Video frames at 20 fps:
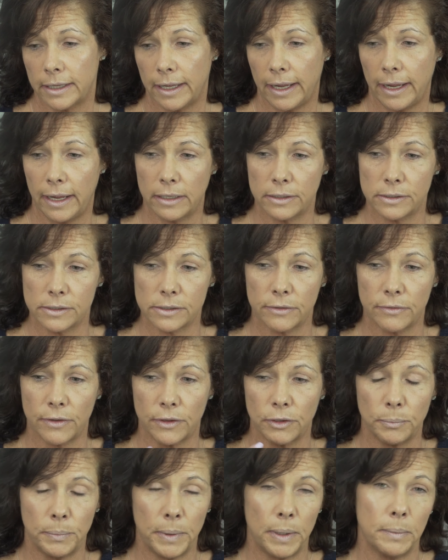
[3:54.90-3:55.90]
the hands of
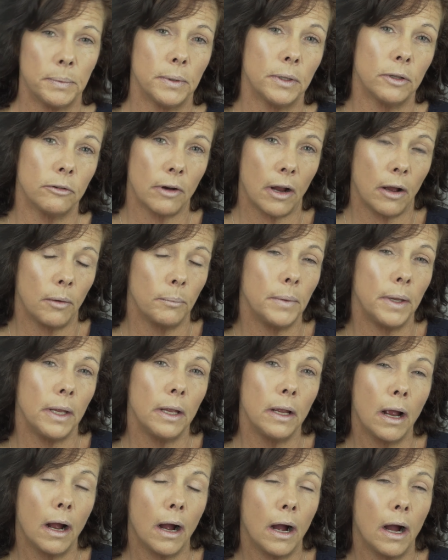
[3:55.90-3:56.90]
other people around
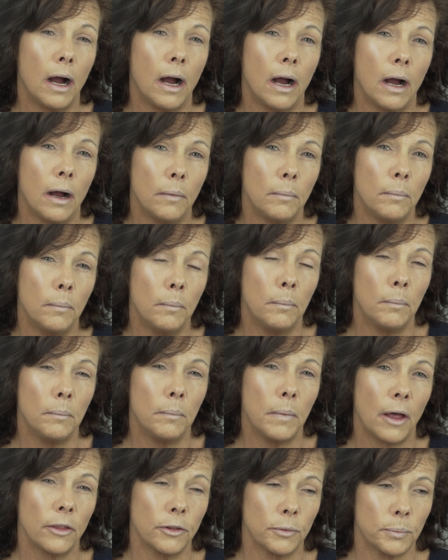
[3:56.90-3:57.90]
me,
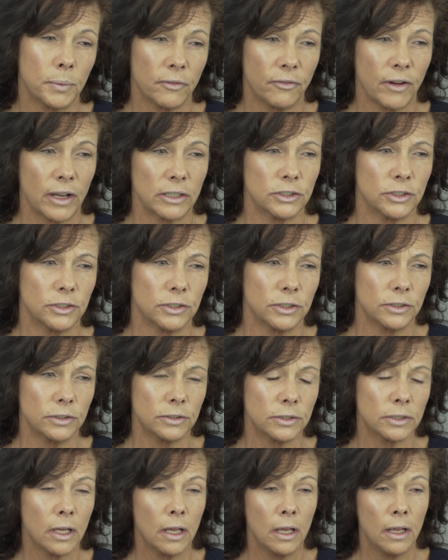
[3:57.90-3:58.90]
other
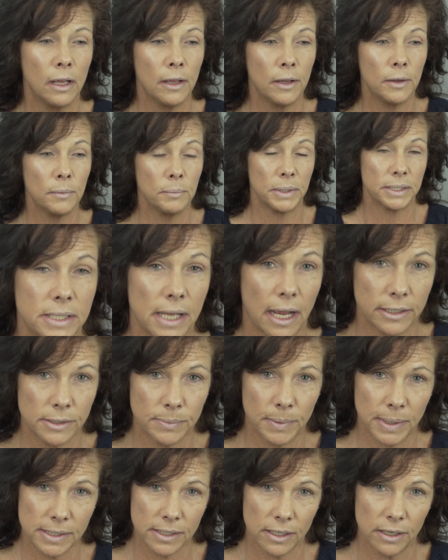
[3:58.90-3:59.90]
professionals besides
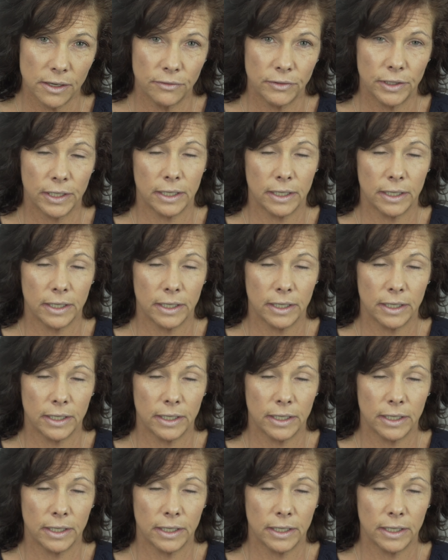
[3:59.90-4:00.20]
myself.